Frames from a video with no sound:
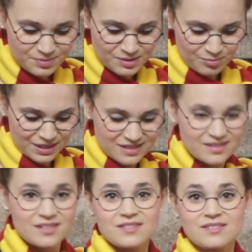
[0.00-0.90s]
up some
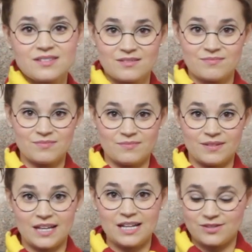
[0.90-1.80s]
pieces,
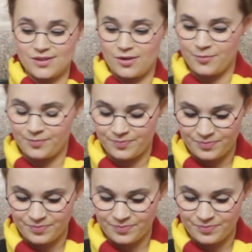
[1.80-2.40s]
like so,